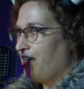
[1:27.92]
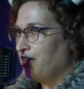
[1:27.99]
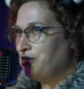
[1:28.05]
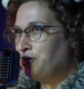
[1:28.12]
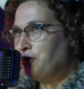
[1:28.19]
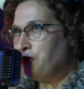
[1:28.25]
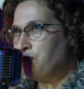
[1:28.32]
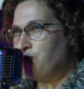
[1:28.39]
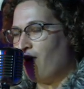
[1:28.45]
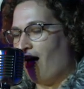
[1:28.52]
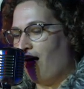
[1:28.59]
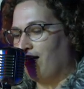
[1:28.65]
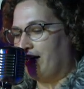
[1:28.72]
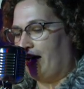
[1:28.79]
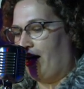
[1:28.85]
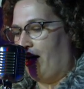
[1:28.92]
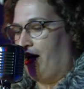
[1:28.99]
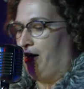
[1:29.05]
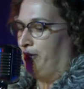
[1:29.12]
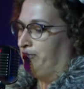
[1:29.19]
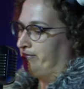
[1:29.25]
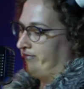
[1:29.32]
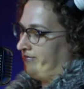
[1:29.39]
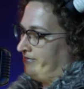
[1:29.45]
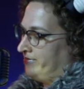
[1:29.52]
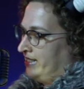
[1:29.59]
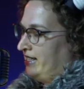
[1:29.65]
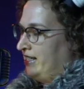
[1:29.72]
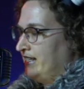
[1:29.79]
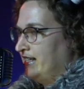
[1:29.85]
You're welcome.
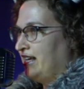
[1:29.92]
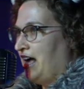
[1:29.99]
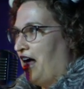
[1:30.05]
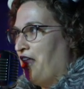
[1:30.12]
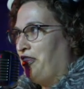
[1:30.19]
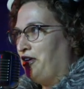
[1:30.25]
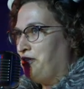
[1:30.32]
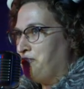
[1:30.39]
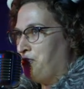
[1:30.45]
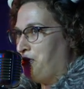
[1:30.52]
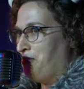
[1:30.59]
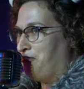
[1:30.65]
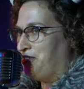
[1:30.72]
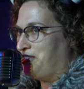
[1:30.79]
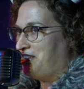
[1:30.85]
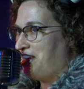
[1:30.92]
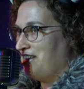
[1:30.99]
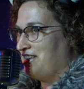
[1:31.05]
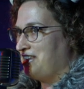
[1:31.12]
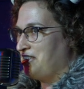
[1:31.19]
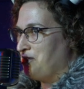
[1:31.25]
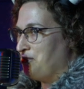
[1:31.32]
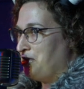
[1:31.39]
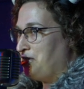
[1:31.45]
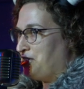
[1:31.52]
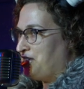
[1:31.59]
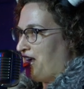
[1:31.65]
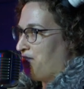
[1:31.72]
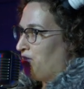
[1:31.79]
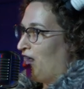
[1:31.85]
They're more for sale at the merch
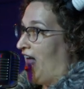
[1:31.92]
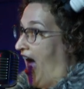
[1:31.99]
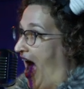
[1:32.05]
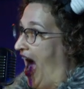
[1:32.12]
table.